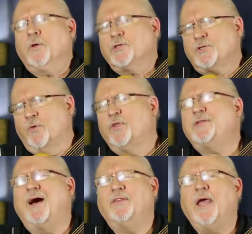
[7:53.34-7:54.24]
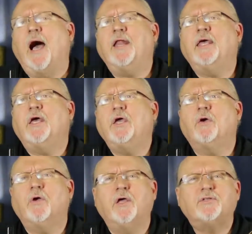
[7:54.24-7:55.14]
So the idea
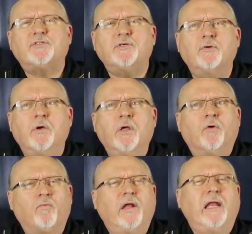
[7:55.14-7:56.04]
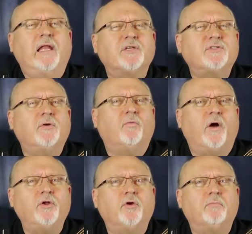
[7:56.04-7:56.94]
here is to really listen to
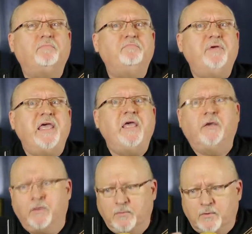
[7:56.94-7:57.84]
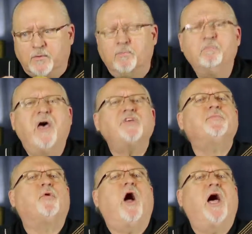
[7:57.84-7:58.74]
what you're being
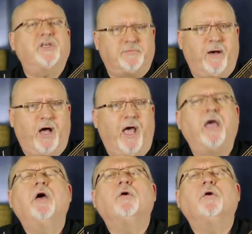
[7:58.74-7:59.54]
mesmerized by.